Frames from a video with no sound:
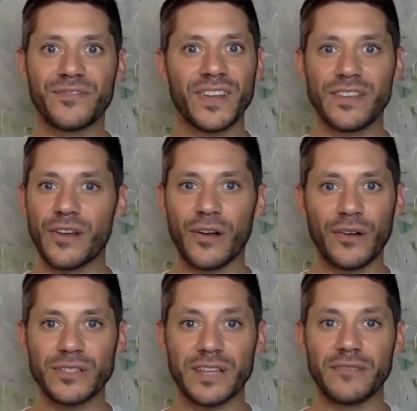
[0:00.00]

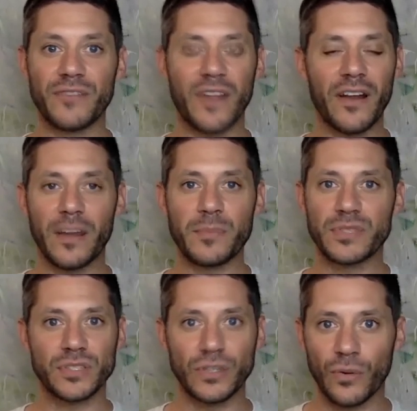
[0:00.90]
videos and very
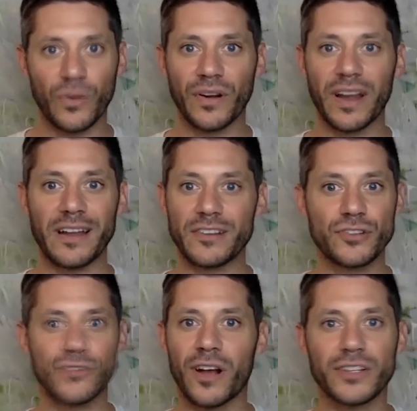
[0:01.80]
obscure
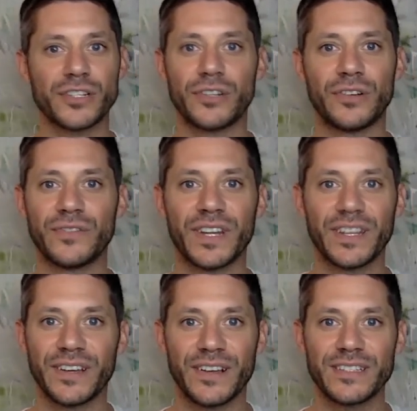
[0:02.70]
instructional
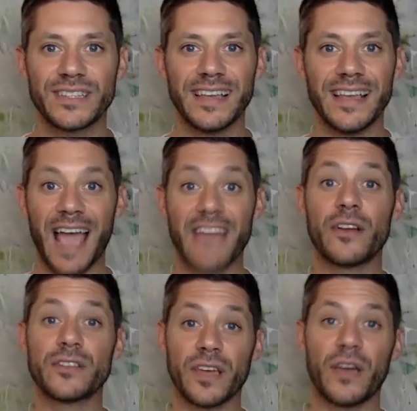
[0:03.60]
videos. And
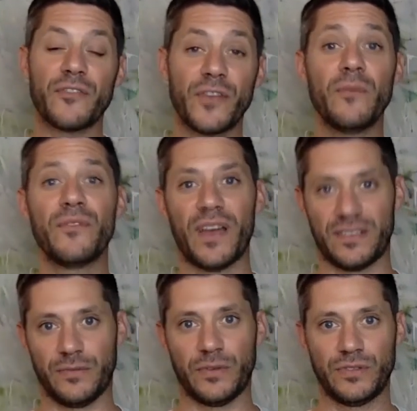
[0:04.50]
there's a film
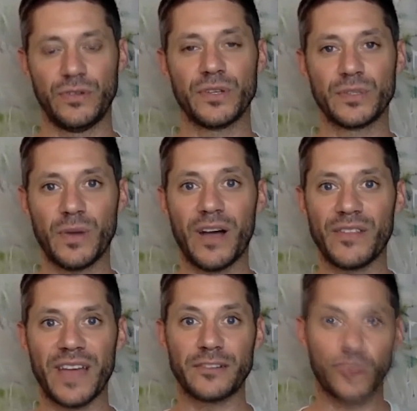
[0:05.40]
festival too, as well,
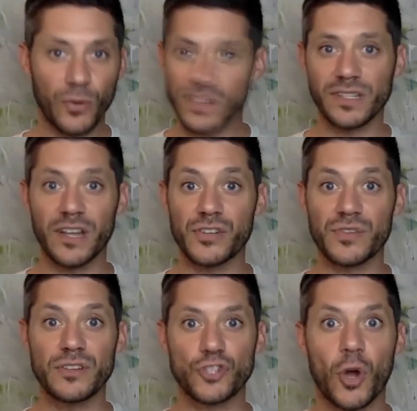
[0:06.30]
that tours the
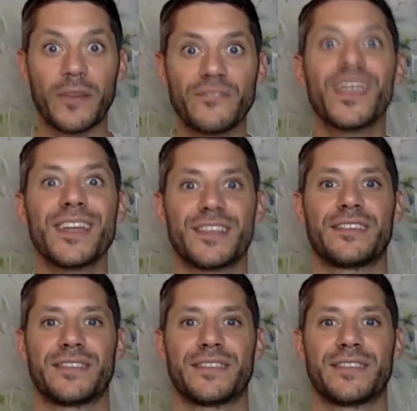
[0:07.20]
country showing VHS